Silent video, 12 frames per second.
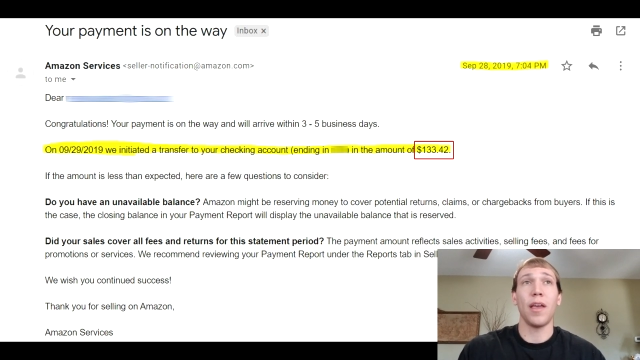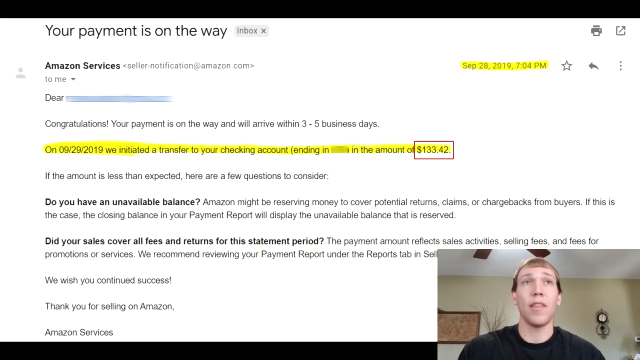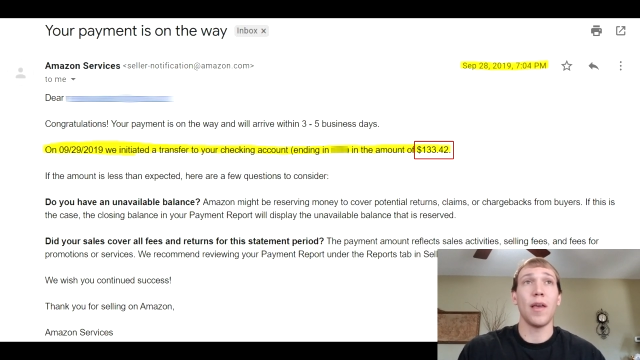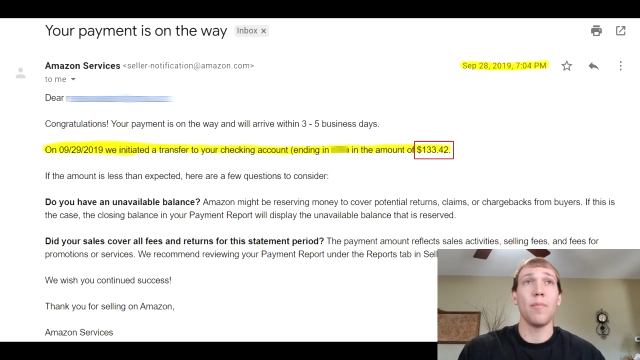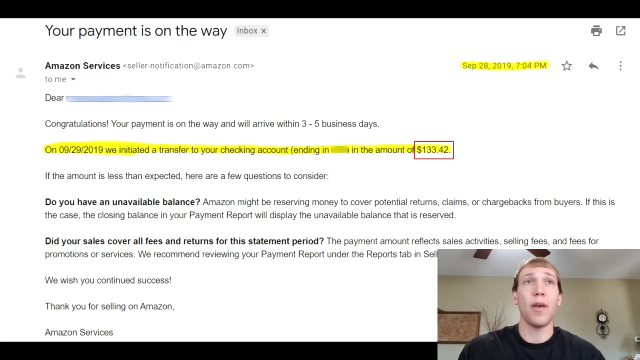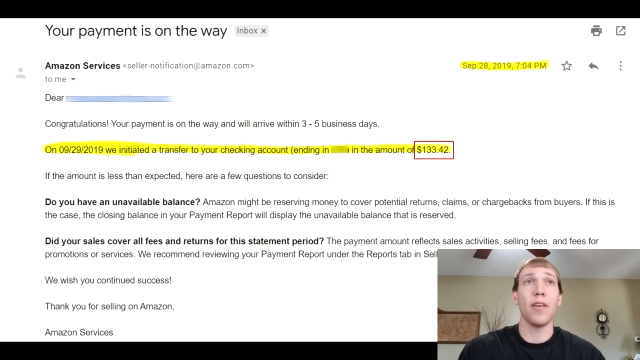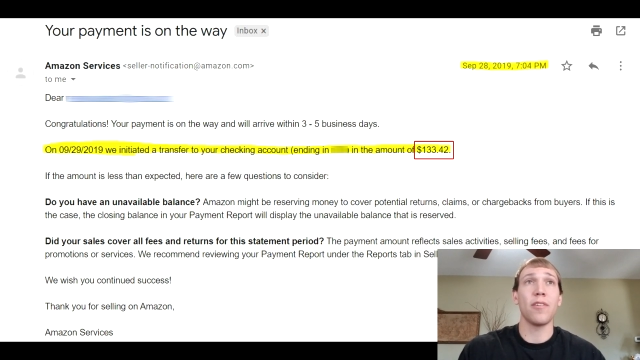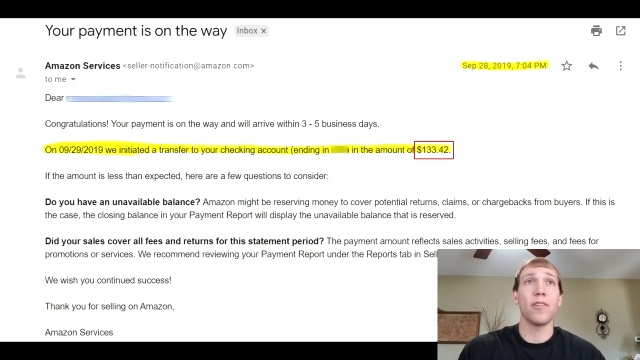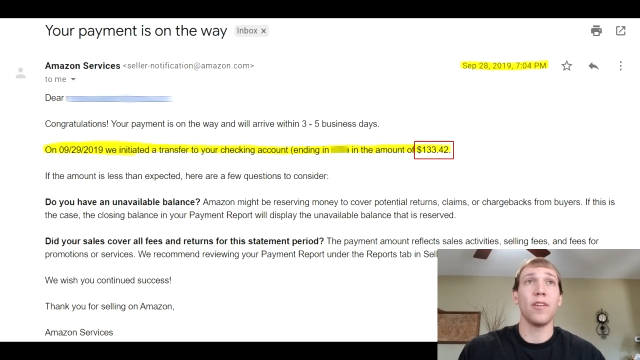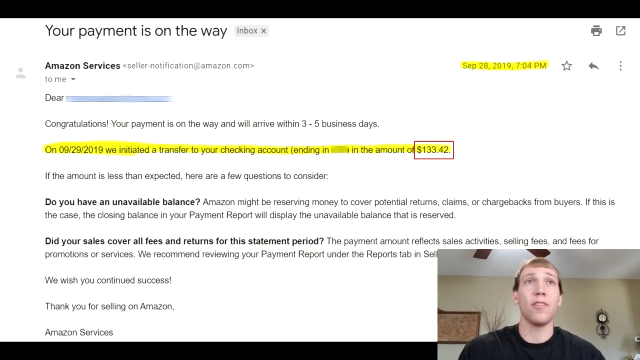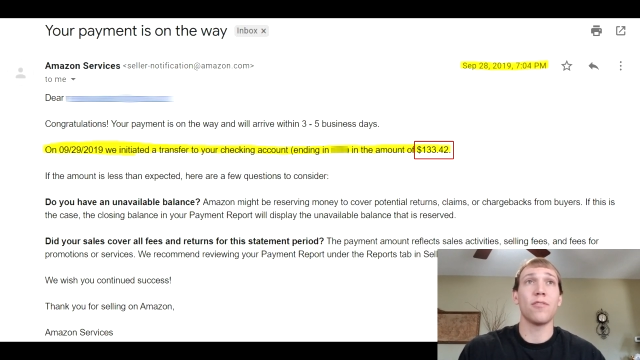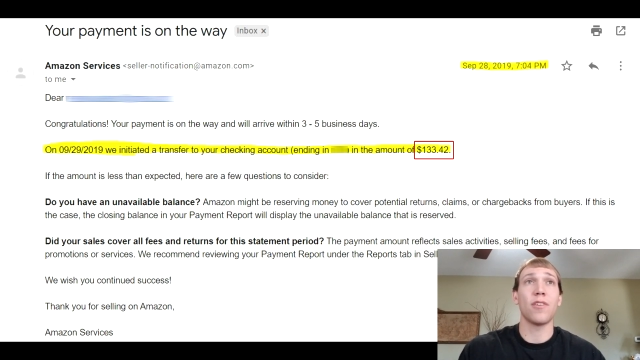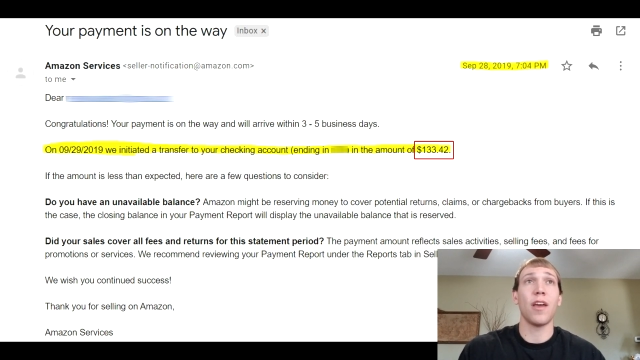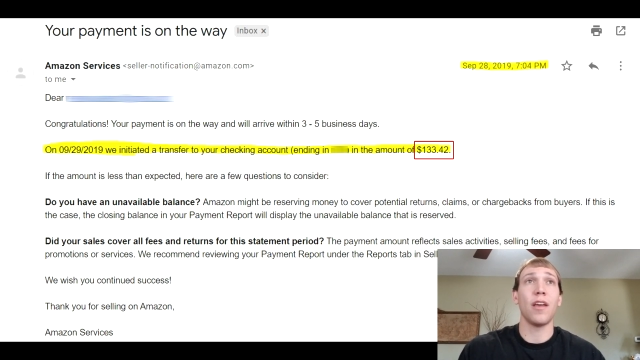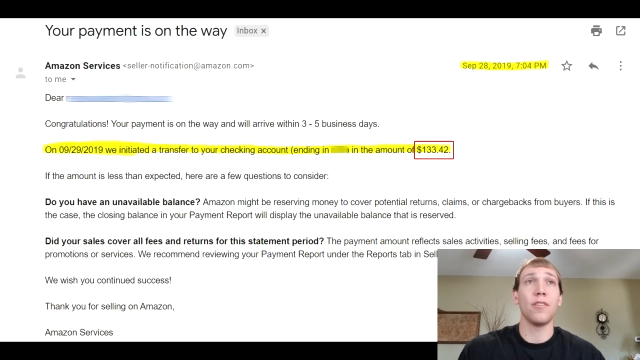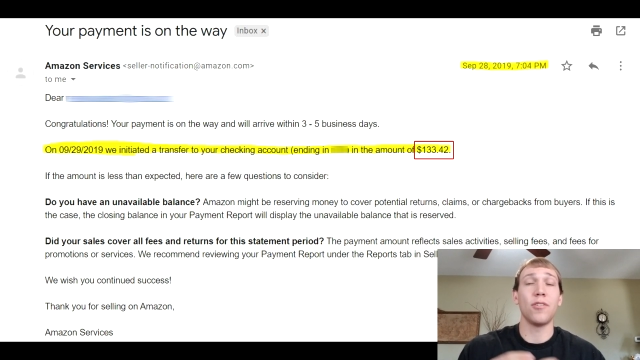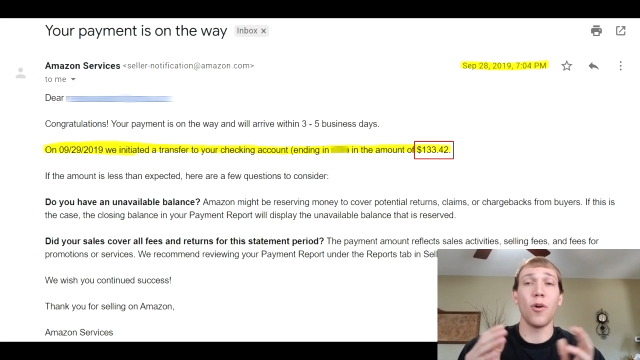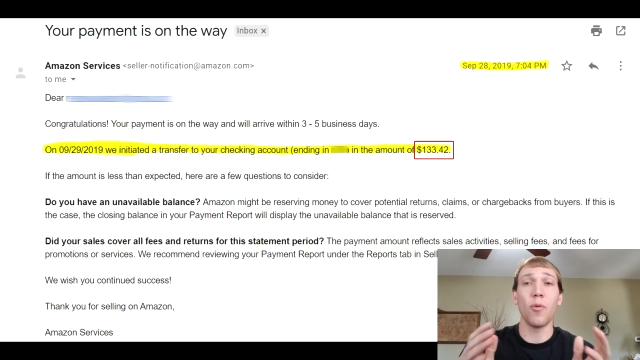and they basically just say,
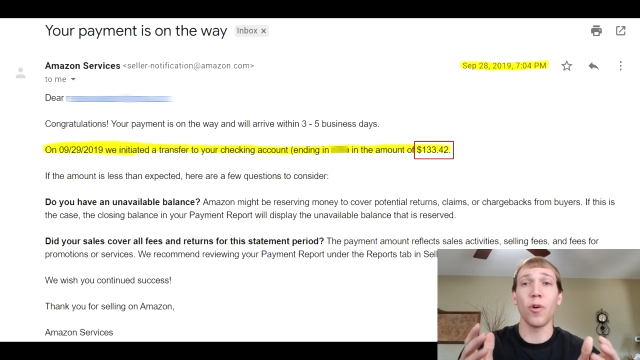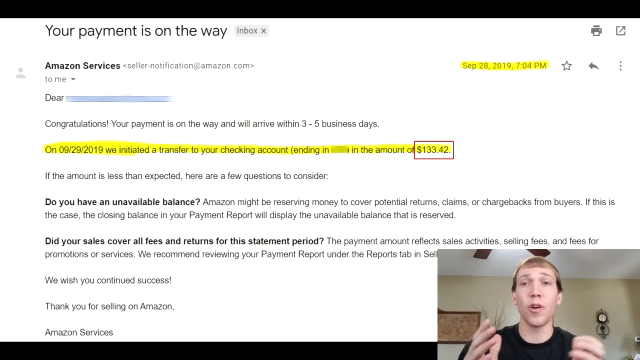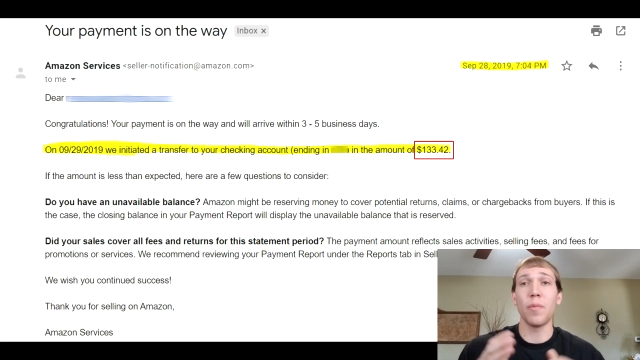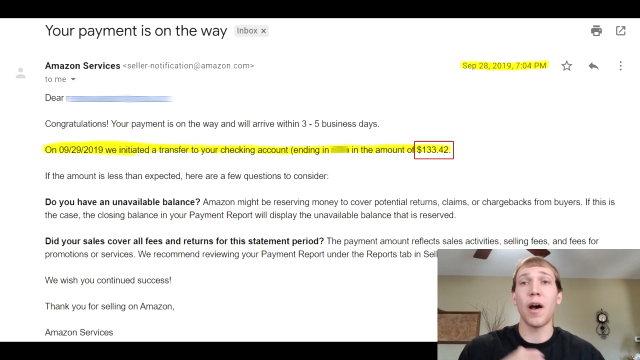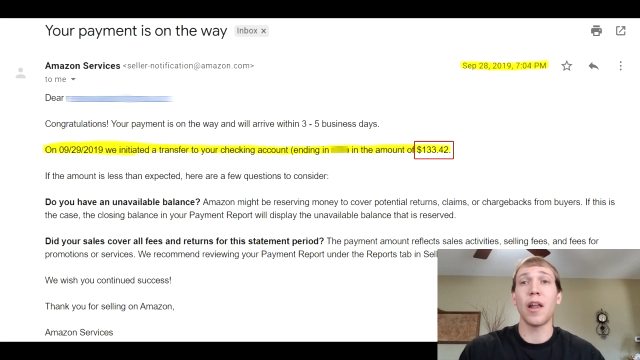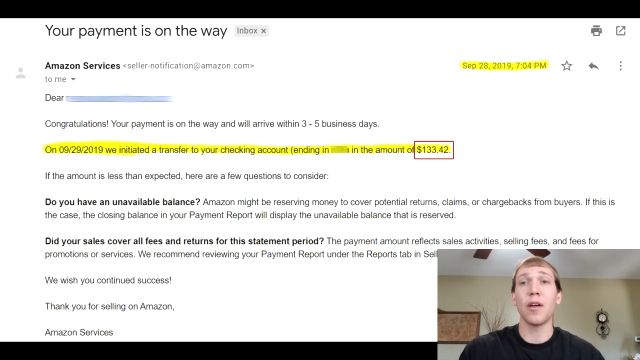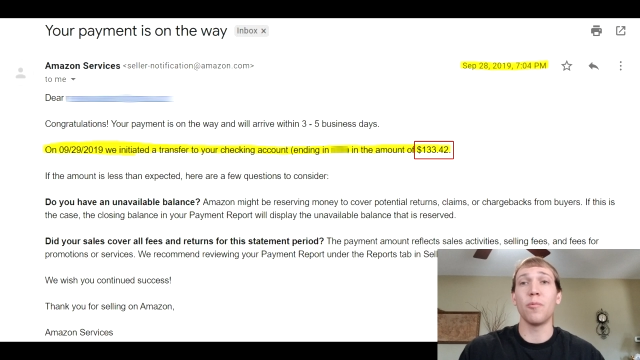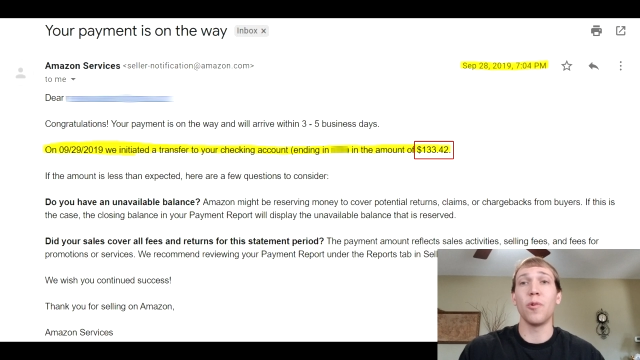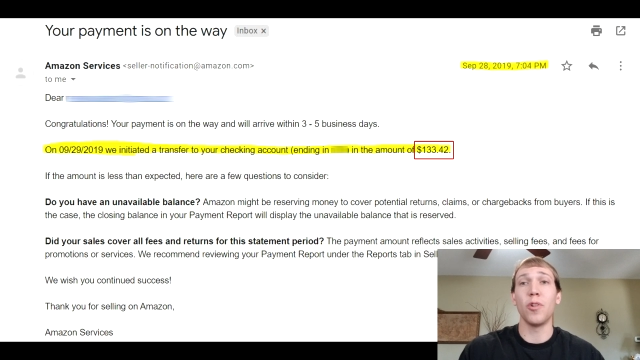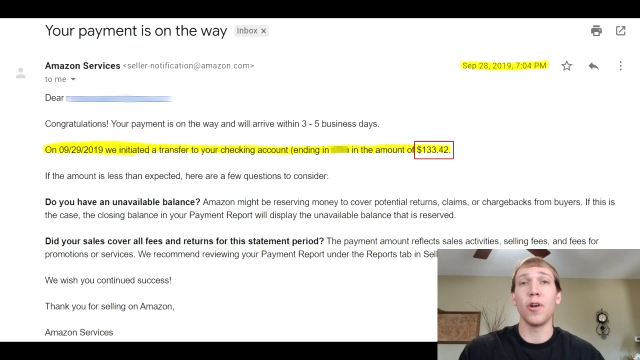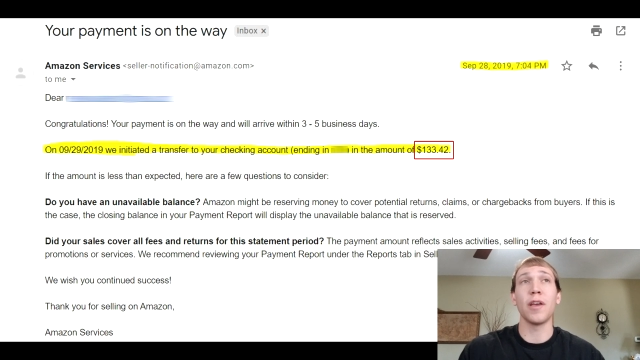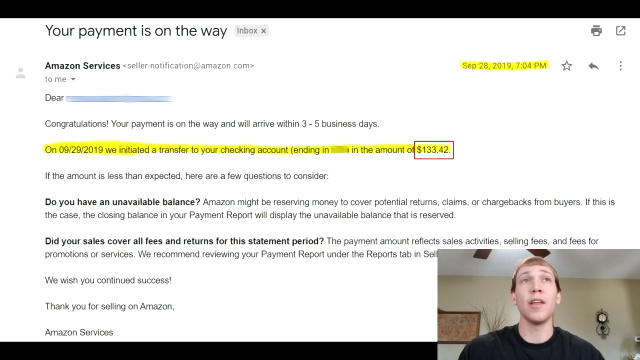don't worry about it, we'll look